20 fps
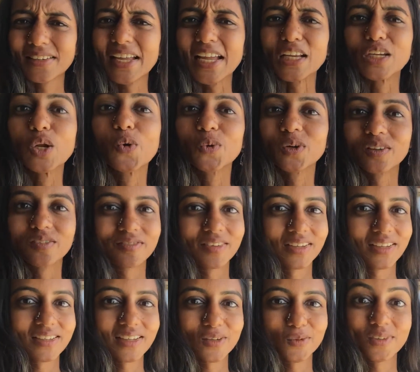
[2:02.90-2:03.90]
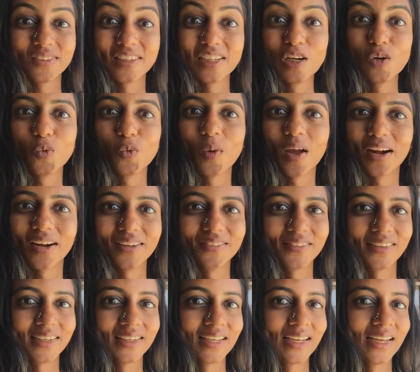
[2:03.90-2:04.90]
take note of it, I wasn't aware
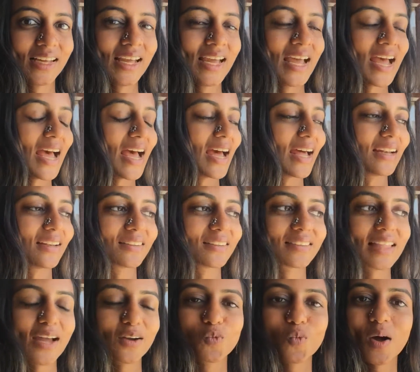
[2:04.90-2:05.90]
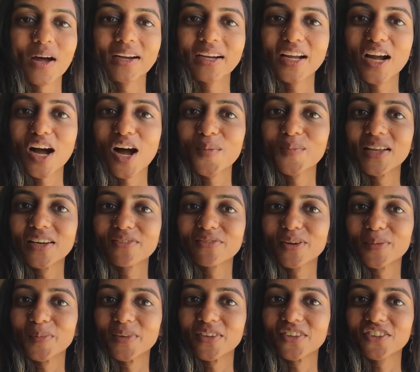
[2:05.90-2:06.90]
of it. And that one comment
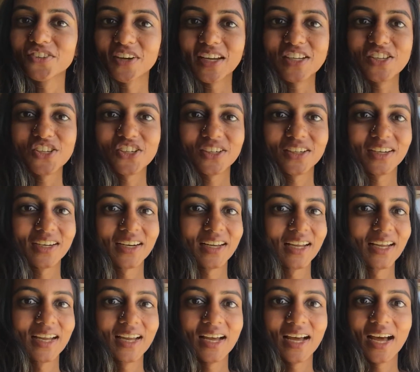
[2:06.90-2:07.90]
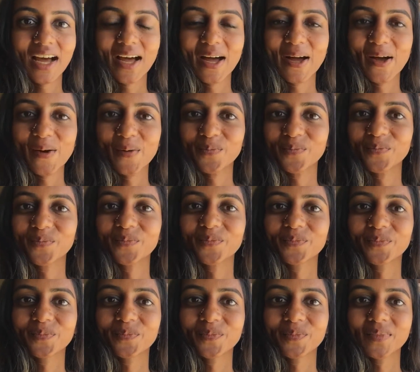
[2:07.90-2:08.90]
from a stranger um,
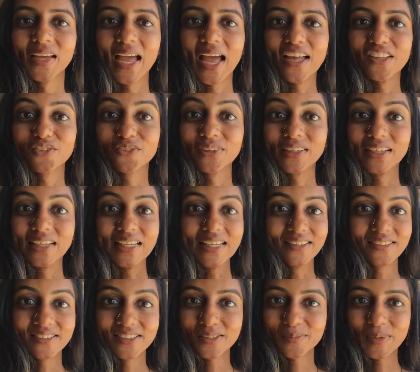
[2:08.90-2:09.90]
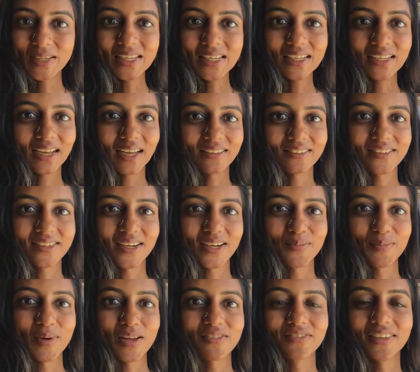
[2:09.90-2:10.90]
has released me, has
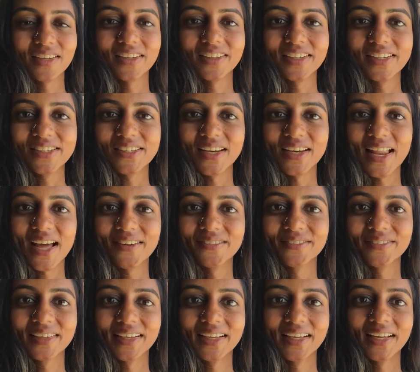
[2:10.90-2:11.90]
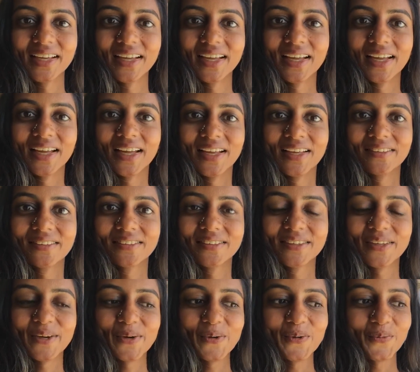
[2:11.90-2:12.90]
turned my fear into love.
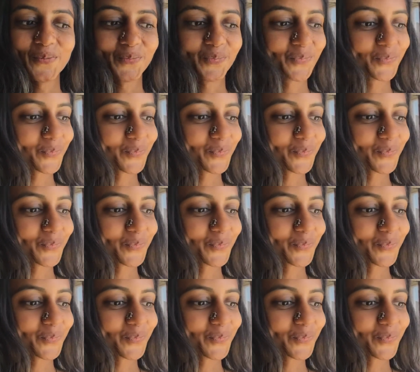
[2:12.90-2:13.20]
So,